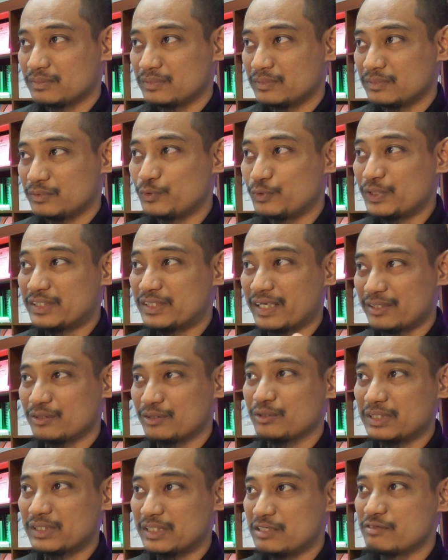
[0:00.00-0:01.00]
we
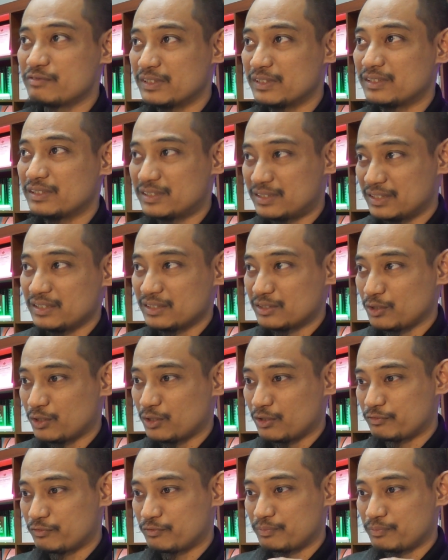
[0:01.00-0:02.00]
cannot even think
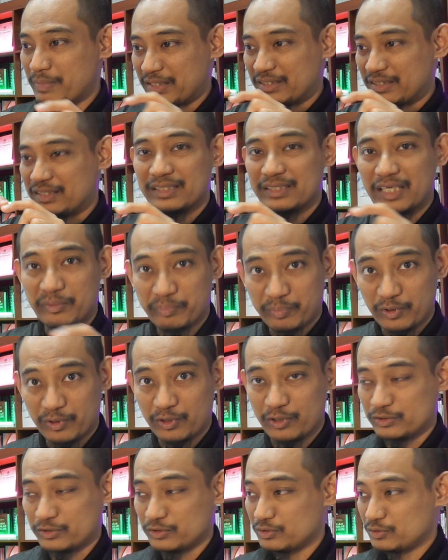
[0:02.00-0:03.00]
of making that
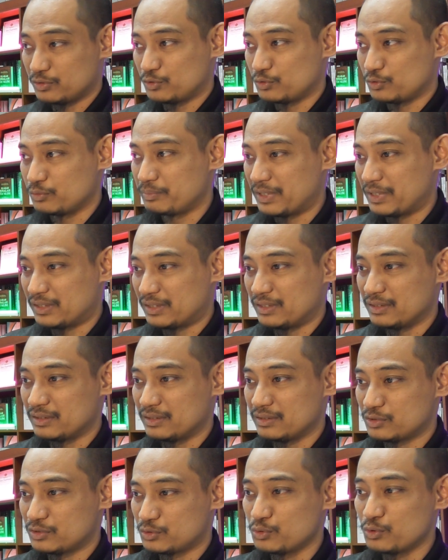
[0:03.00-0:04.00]
plot to make
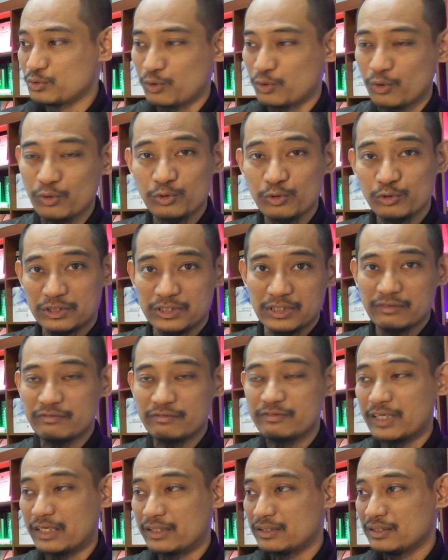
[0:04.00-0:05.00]
it so
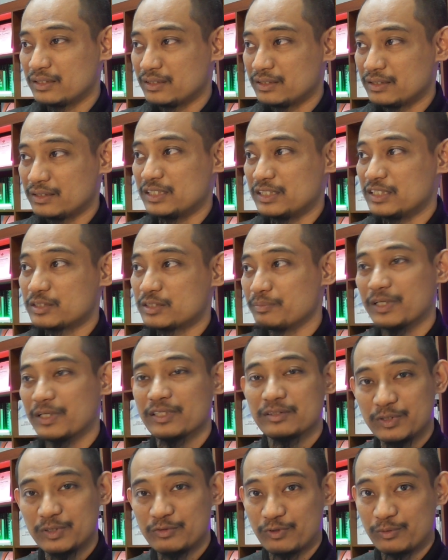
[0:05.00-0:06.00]
conclusive that this
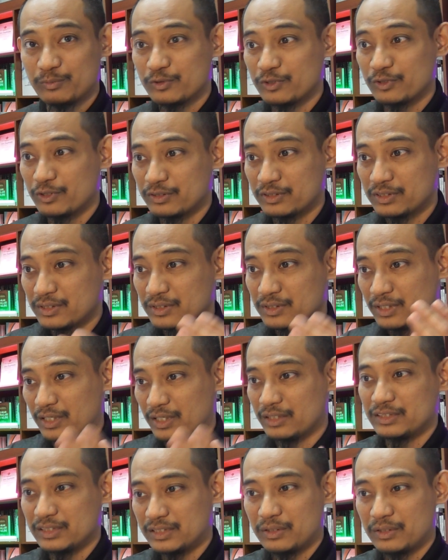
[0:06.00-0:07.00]
must be from God,
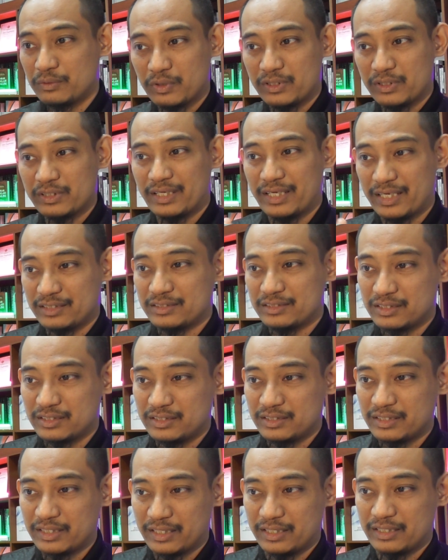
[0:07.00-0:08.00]
other than what
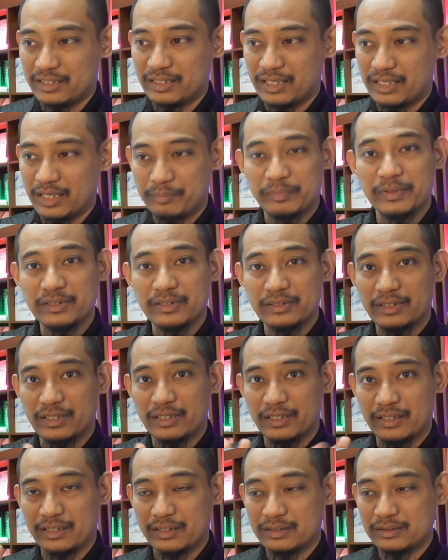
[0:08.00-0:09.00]
actually had happened
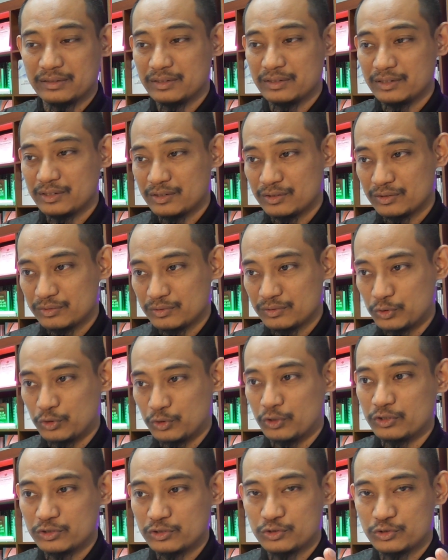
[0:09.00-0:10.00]
and
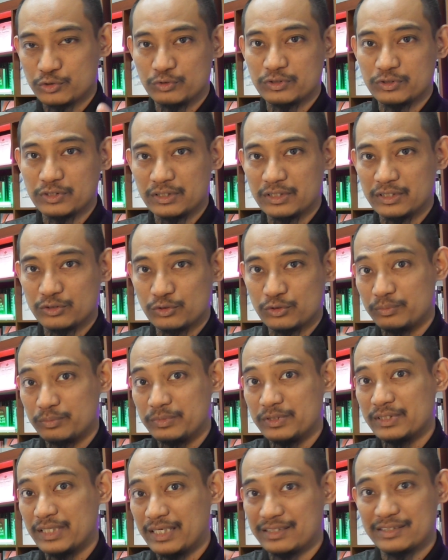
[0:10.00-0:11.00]
God chosen it to
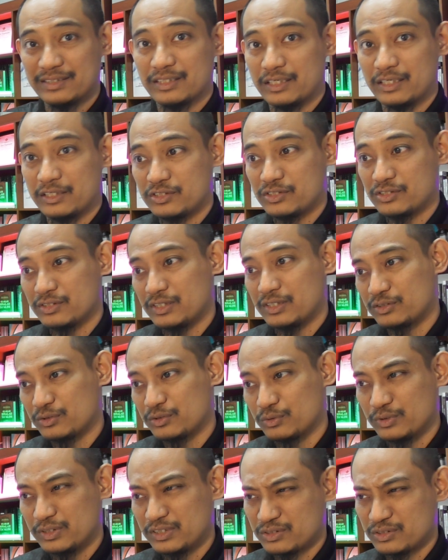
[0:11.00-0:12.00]
be as such, right?
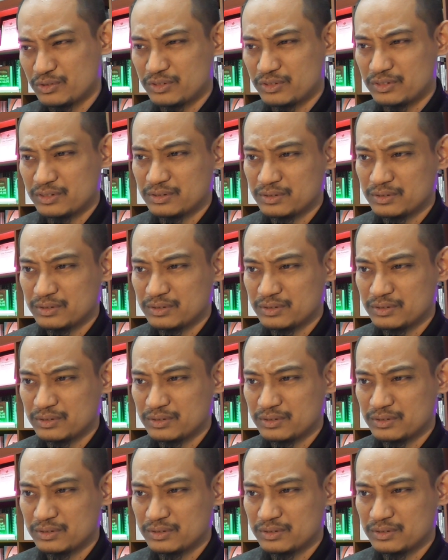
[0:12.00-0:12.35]
So it's not